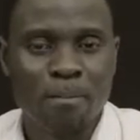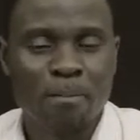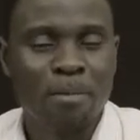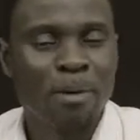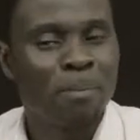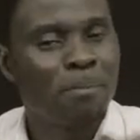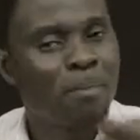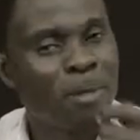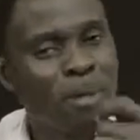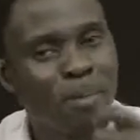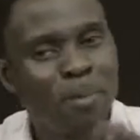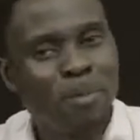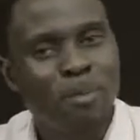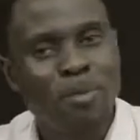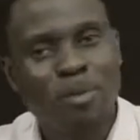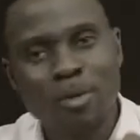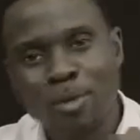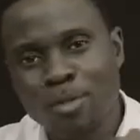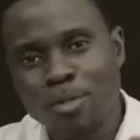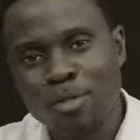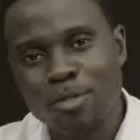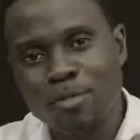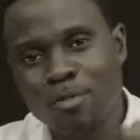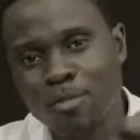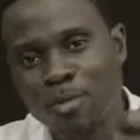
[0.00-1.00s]
But people
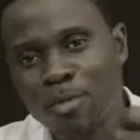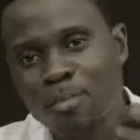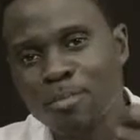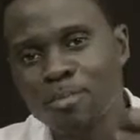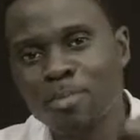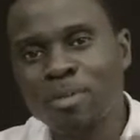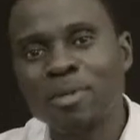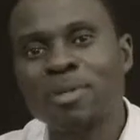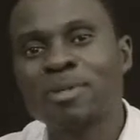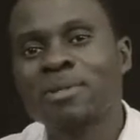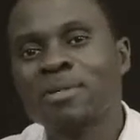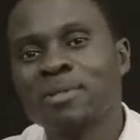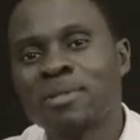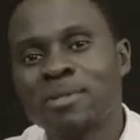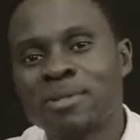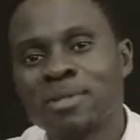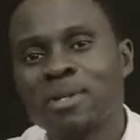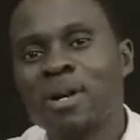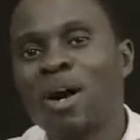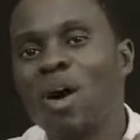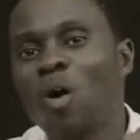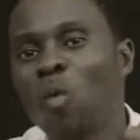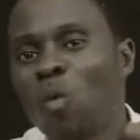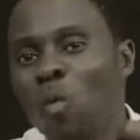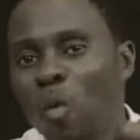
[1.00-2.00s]
don't throw
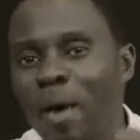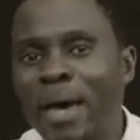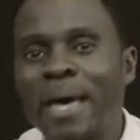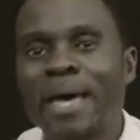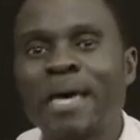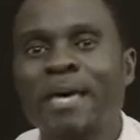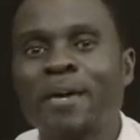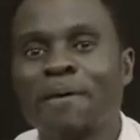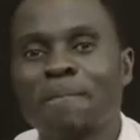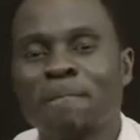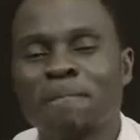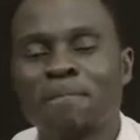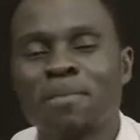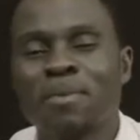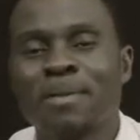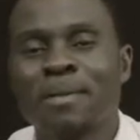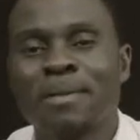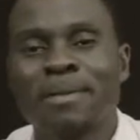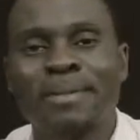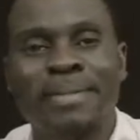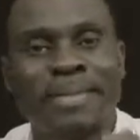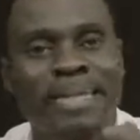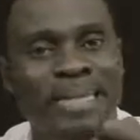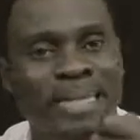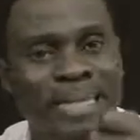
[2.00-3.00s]
books away.
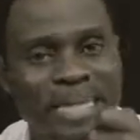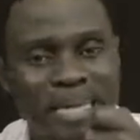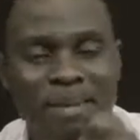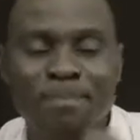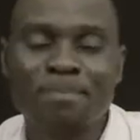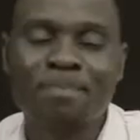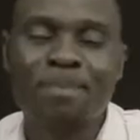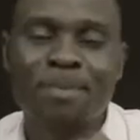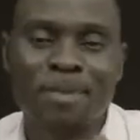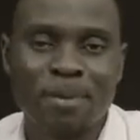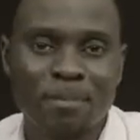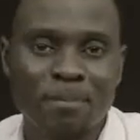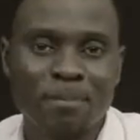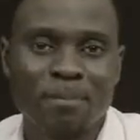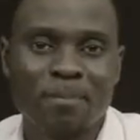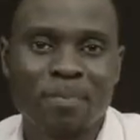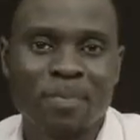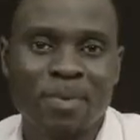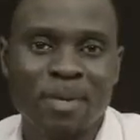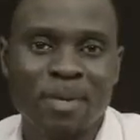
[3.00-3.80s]
They keep them.